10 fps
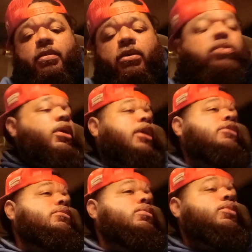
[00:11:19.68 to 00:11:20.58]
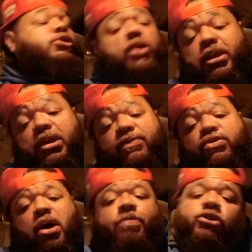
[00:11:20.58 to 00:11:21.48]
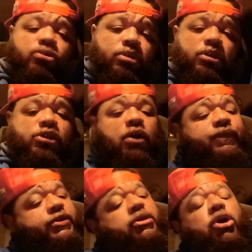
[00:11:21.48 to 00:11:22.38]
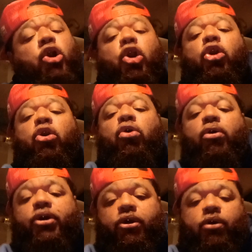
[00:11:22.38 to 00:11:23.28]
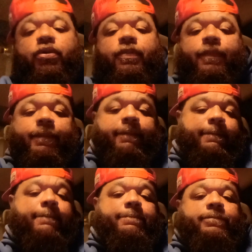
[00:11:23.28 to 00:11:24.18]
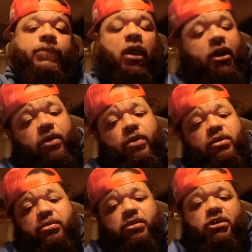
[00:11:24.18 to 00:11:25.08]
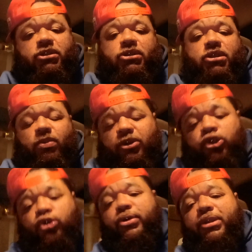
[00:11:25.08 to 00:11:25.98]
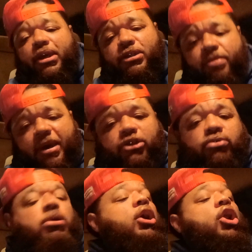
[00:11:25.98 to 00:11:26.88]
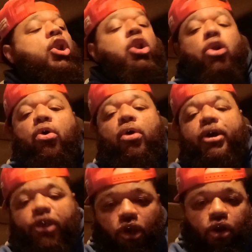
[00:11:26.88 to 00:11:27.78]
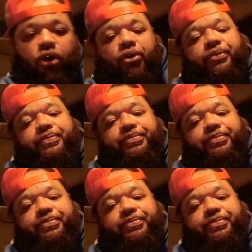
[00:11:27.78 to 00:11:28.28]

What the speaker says: Okay, we try to give you an opportunity to talk for you. Lawyer. All right, well, let's just see what the jury thinks about you. Lawyer.